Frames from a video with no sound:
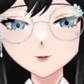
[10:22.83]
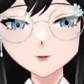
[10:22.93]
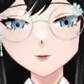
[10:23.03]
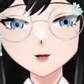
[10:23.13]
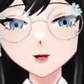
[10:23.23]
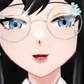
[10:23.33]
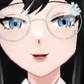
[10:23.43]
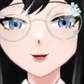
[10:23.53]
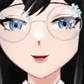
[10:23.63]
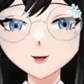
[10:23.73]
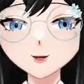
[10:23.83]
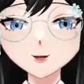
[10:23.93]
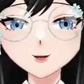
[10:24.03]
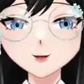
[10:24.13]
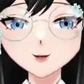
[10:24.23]
Than its extended
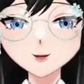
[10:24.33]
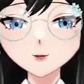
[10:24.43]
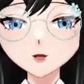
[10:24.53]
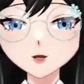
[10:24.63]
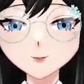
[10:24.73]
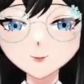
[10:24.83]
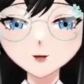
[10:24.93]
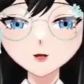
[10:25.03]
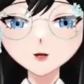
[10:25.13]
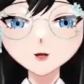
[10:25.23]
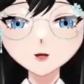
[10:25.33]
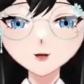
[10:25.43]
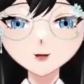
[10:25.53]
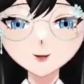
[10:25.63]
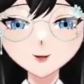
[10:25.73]
length,
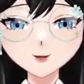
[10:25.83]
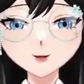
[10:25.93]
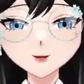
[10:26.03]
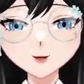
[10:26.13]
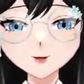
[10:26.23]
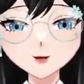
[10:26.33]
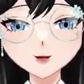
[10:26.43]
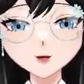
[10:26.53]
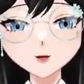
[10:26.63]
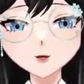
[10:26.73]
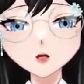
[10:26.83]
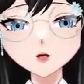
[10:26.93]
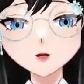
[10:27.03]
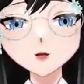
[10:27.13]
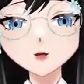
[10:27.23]
And this
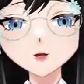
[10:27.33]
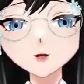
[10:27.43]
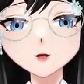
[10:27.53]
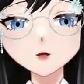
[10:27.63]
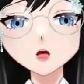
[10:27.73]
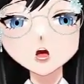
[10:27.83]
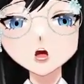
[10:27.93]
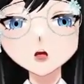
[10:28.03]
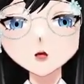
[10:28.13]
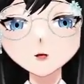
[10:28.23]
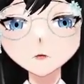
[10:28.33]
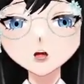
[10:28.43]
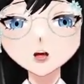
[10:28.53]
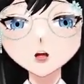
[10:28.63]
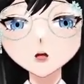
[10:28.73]
hierarchical
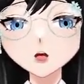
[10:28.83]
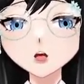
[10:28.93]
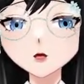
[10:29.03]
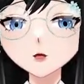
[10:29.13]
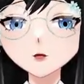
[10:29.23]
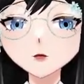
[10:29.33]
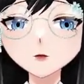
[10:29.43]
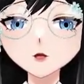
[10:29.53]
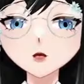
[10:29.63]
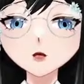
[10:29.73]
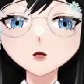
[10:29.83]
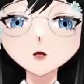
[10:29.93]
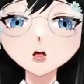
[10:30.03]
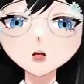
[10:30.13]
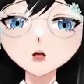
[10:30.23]
packaging would ensure that
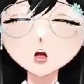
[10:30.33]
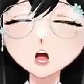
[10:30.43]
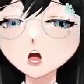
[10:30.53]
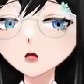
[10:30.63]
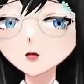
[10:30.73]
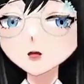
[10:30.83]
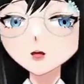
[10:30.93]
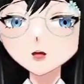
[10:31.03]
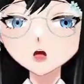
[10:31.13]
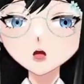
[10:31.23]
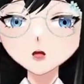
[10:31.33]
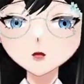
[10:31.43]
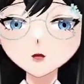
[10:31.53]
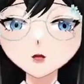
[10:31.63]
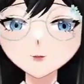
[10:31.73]
long DNA molecules
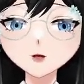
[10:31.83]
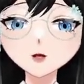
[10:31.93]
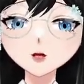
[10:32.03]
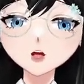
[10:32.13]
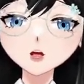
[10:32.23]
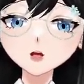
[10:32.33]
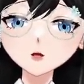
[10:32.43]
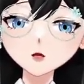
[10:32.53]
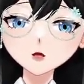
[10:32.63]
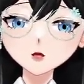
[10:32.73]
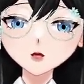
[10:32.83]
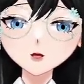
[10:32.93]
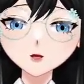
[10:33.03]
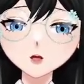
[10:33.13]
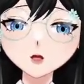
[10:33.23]
could fit inside the nucleus,
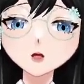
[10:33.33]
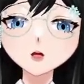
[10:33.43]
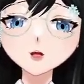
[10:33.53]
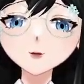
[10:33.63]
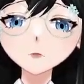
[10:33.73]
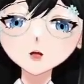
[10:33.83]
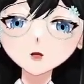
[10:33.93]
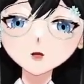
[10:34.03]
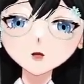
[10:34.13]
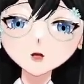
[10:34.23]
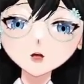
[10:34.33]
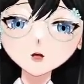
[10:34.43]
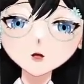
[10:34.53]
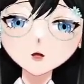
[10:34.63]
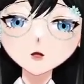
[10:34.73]
especially
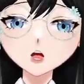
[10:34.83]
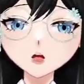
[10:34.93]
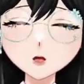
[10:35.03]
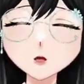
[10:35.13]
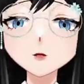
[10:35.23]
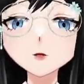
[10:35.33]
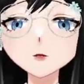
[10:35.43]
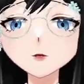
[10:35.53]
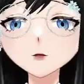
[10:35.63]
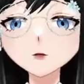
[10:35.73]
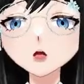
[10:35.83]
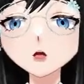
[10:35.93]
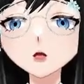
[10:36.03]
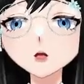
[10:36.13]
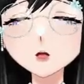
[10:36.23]
during the
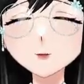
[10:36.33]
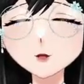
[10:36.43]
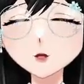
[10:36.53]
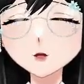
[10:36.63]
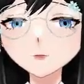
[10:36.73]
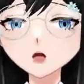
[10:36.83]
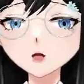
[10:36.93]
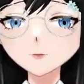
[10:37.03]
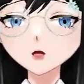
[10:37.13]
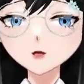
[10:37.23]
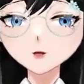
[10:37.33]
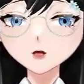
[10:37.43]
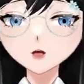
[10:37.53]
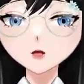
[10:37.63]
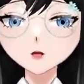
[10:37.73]
segregation part of
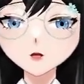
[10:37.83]
mitosis.